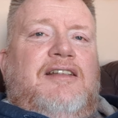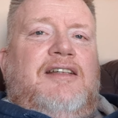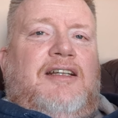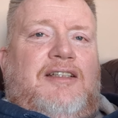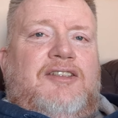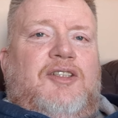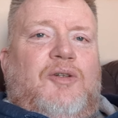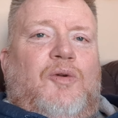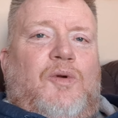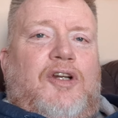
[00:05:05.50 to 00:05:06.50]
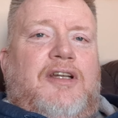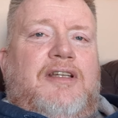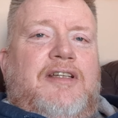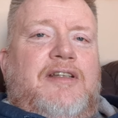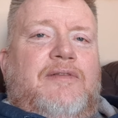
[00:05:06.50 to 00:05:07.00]
it can still
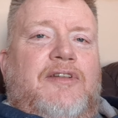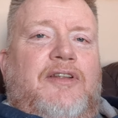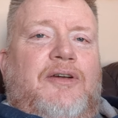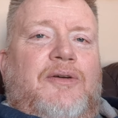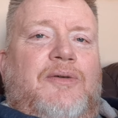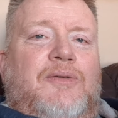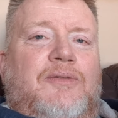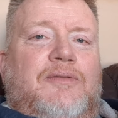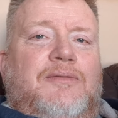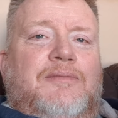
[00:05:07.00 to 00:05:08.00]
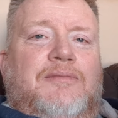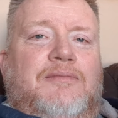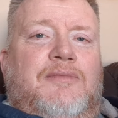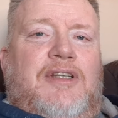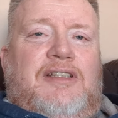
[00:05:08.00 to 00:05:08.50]
work, even though
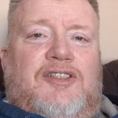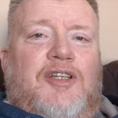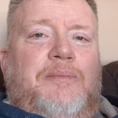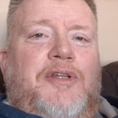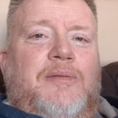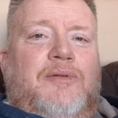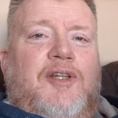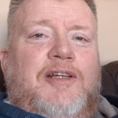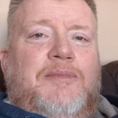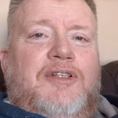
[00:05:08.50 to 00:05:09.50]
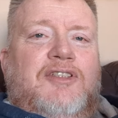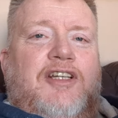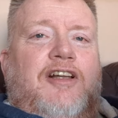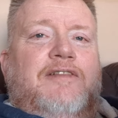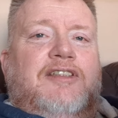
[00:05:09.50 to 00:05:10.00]
in some people like
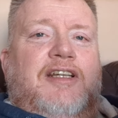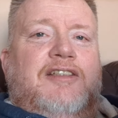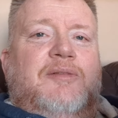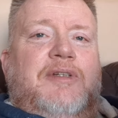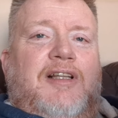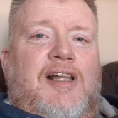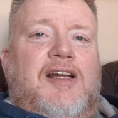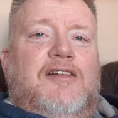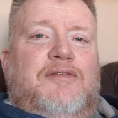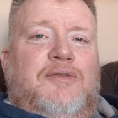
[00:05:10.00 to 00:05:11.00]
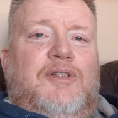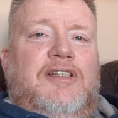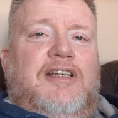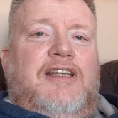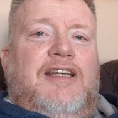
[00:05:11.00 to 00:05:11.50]
myself, it takes a bit longer for
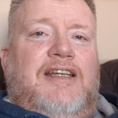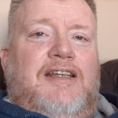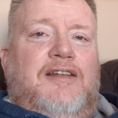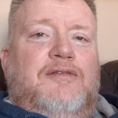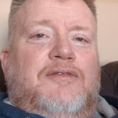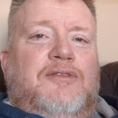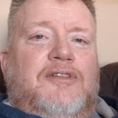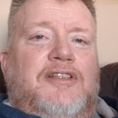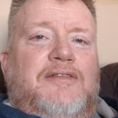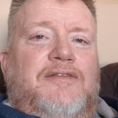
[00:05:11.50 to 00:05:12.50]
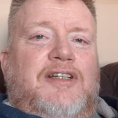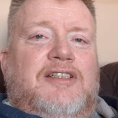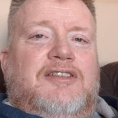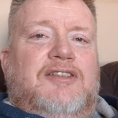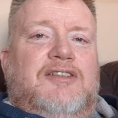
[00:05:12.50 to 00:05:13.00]
it to kick in, for the
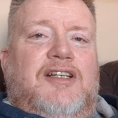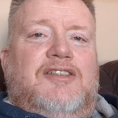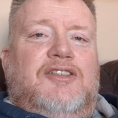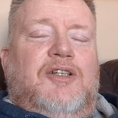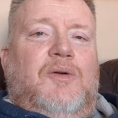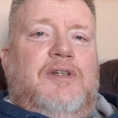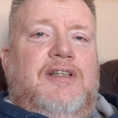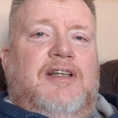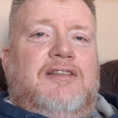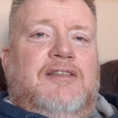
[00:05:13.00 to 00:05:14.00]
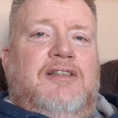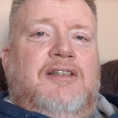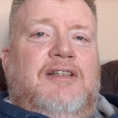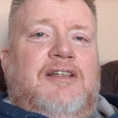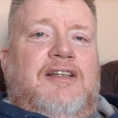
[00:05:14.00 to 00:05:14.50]
effects to start showing. That
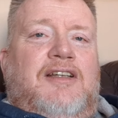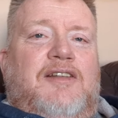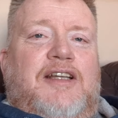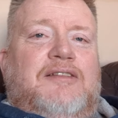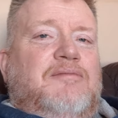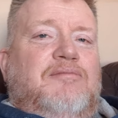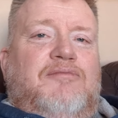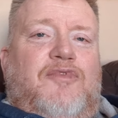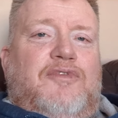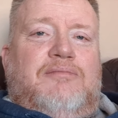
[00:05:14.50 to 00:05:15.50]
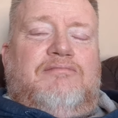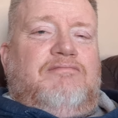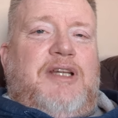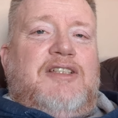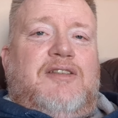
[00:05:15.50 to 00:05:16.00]
that
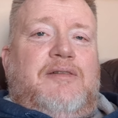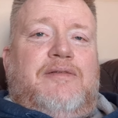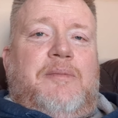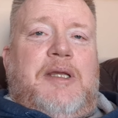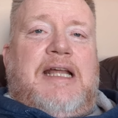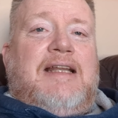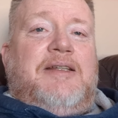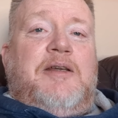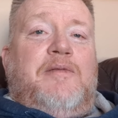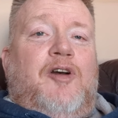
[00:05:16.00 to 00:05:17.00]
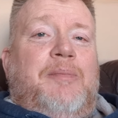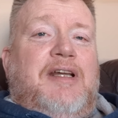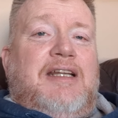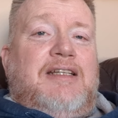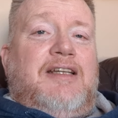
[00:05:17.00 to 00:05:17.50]
basically for me not to give up
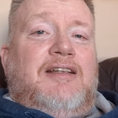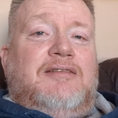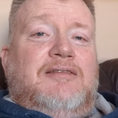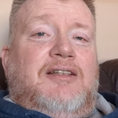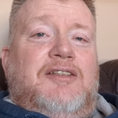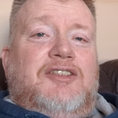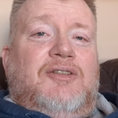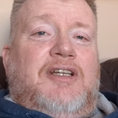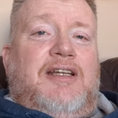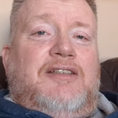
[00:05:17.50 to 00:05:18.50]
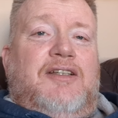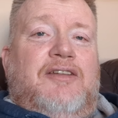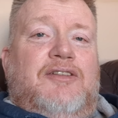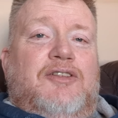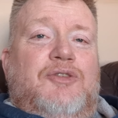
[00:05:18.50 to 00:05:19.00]
on it yet. I still got
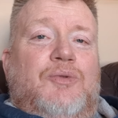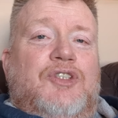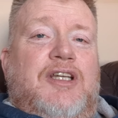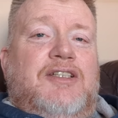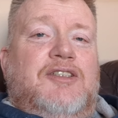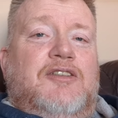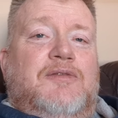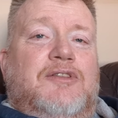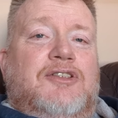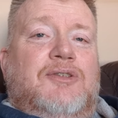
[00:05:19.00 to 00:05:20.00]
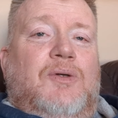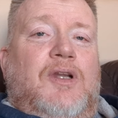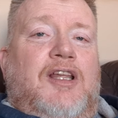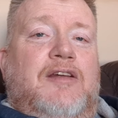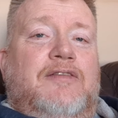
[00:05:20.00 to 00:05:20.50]
another two sessions for
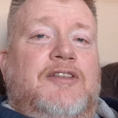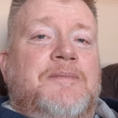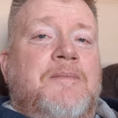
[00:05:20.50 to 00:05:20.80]
sure left.